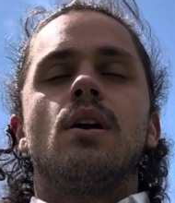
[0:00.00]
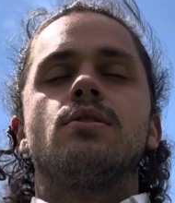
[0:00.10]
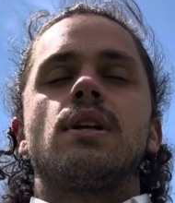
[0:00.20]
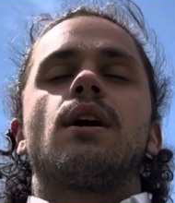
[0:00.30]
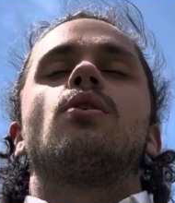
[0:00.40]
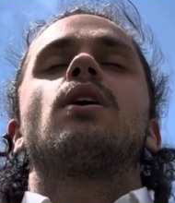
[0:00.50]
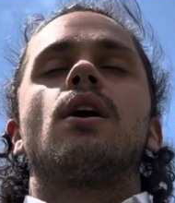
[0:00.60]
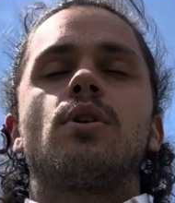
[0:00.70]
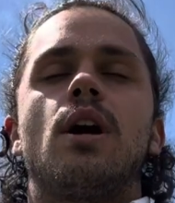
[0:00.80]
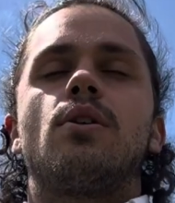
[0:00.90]
it's like, oh God,
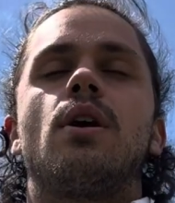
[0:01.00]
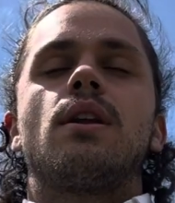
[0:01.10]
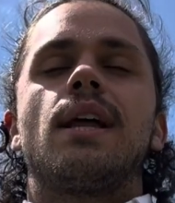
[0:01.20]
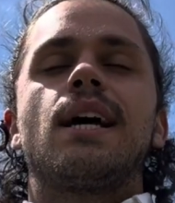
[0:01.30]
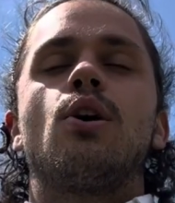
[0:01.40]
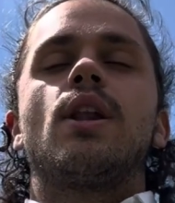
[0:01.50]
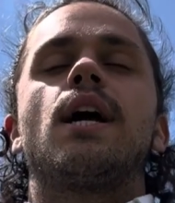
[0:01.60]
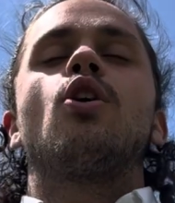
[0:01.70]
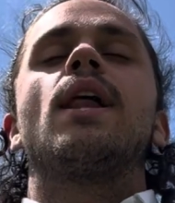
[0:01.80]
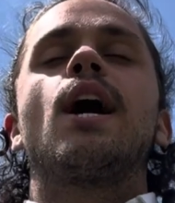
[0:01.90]
oh God, oh God, let go, let
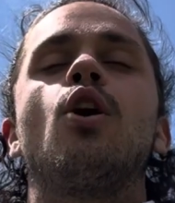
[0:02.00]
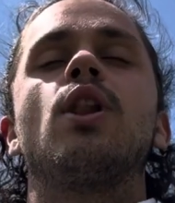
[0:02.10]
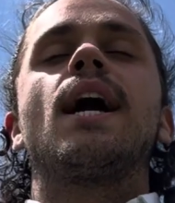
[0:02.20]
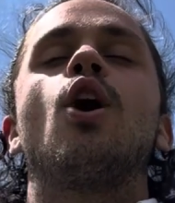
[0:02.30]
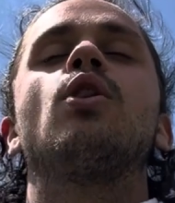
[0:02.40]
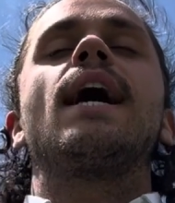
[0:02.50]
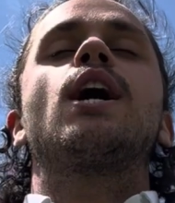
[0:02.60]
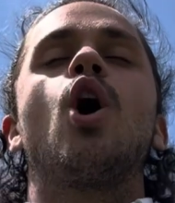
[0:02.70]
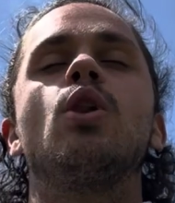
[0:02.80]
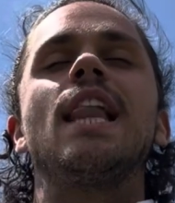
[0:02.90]
go, let go, let go, let
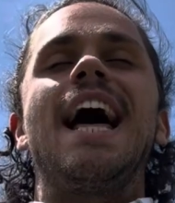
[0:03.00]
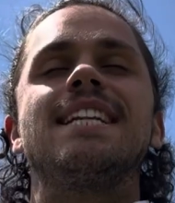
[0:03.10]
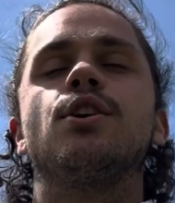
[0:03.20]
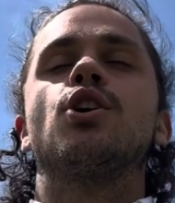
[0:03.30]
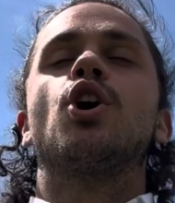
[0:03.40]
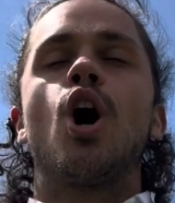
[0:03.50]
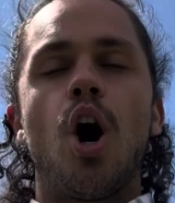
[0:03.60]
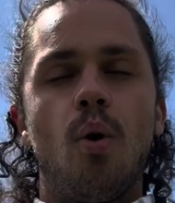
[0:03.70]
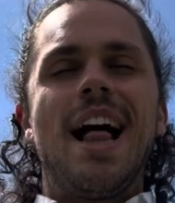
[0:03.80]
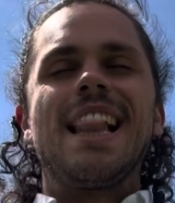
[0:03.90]
go, let
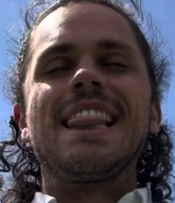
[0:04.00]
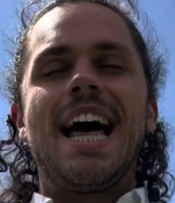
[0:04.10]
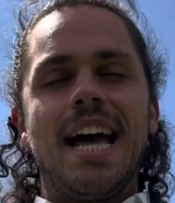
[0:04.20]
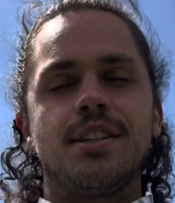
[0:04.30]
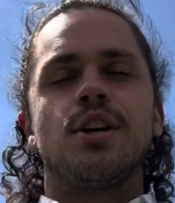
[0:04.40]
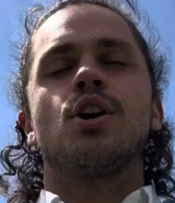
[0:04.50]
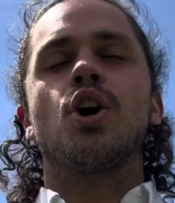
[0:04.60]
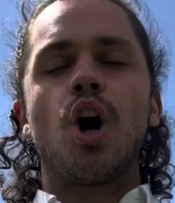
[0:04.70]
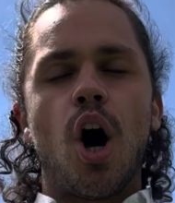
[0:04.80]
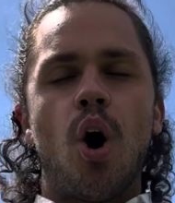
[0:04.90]
go, let
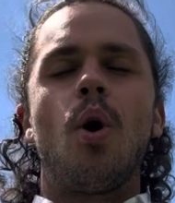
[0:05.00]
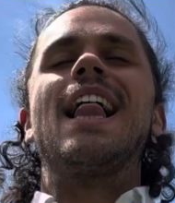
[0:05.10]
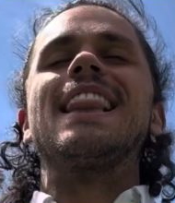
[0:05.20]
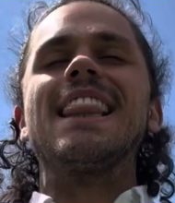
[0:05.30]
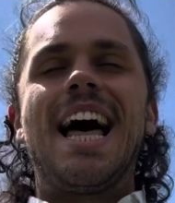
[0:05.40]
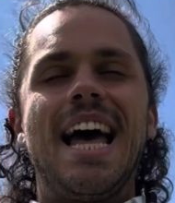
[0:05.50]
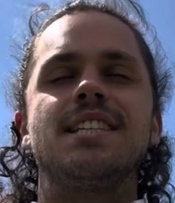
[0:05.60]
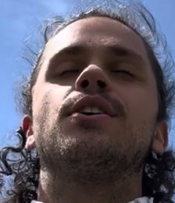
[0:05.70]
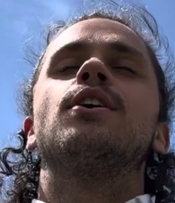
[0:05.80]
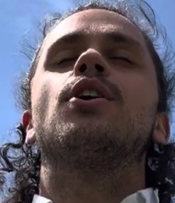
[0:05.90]
go,
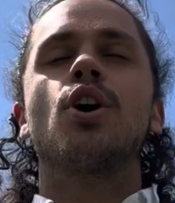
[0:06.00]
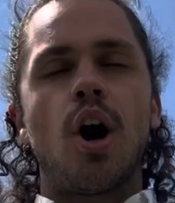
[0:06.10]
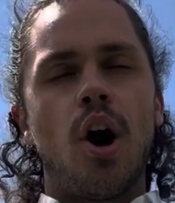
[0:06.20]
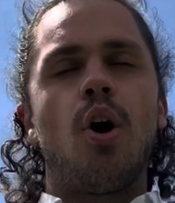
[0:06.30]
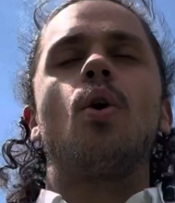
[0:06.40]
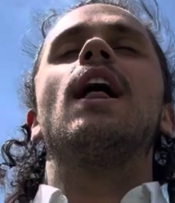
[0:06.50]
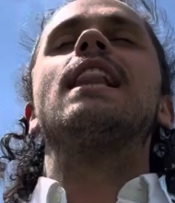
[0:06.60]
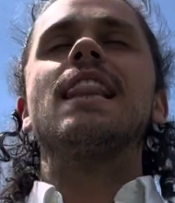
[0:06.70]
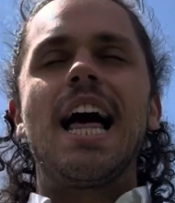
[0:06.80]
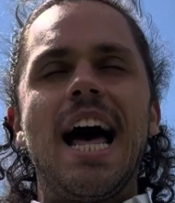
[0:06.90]
let go,
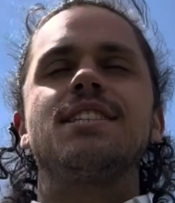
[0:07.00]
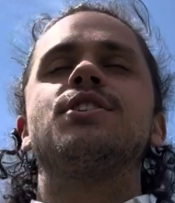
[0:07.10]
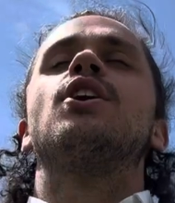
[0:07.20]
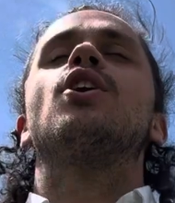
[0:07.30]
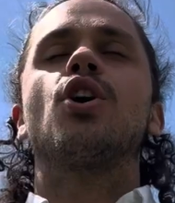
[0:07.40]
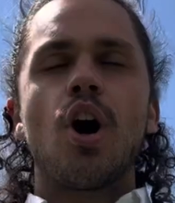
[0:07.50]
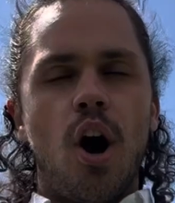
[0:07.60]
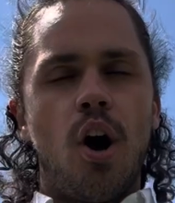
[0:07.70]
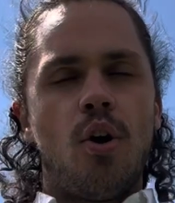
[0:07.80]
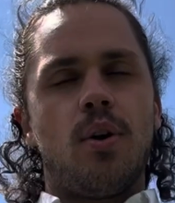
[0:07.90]
let
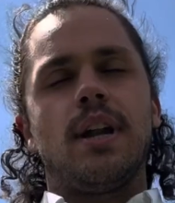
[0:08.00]
go. And